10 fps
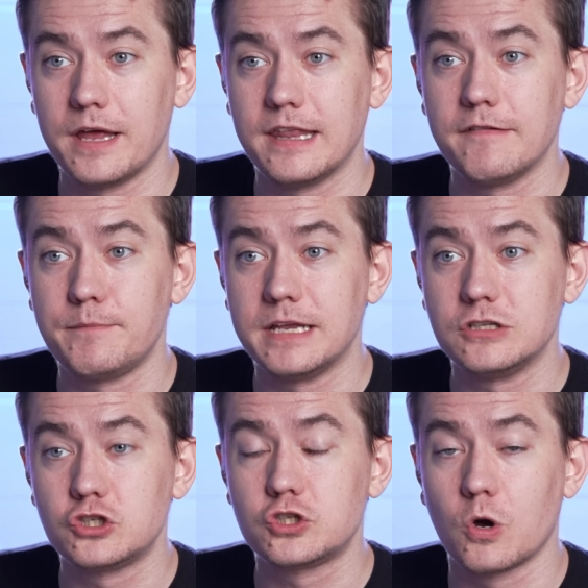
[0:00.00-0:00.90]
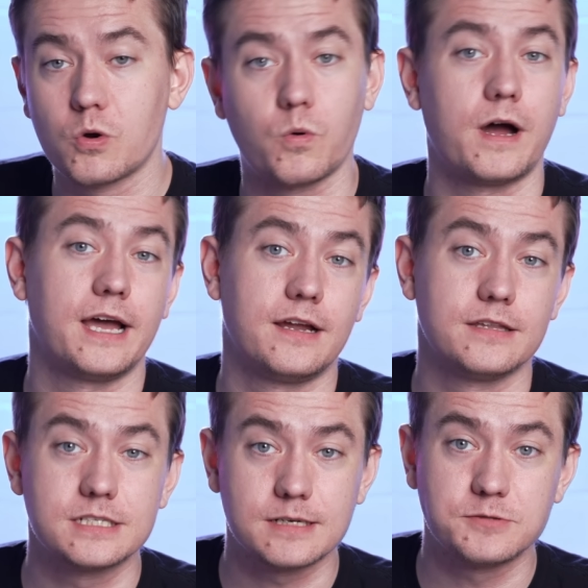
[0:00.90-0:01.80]
and they've been so quiet on
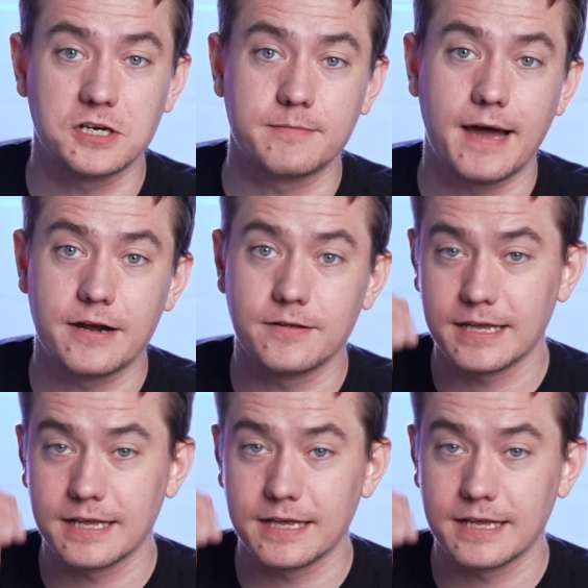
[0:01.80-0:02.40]
the subject matter